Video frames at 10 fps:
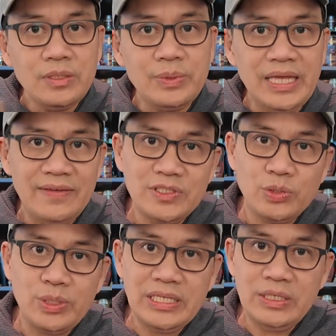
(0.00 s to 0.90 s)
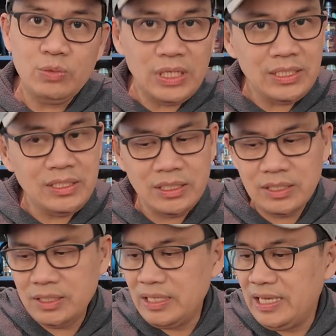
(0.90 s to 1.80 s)
We have the 21
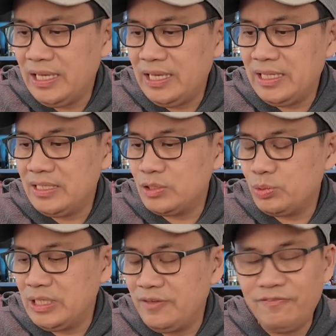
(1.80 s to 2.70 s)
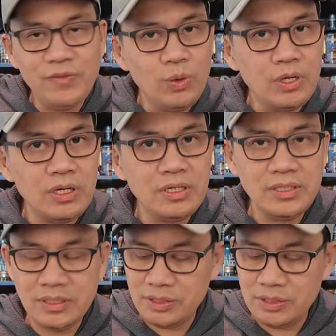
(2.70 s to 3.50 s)
and the 24.